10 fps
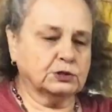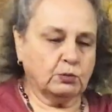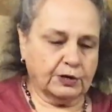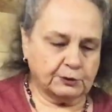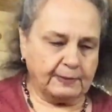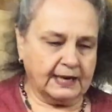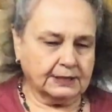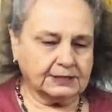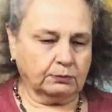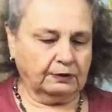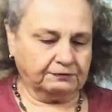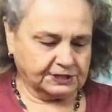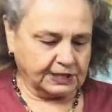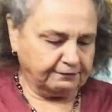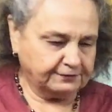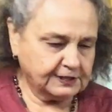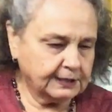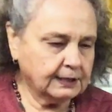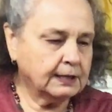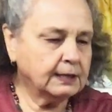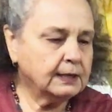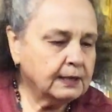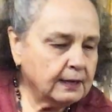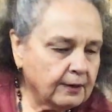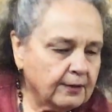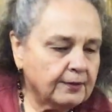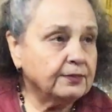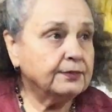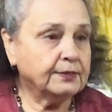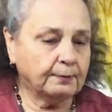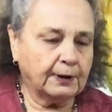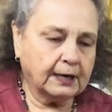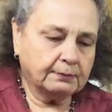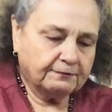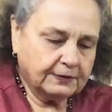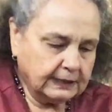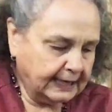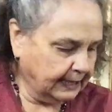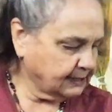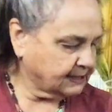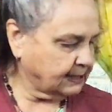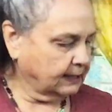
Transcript: wears pants, and we've stuffed the bottom of the legs,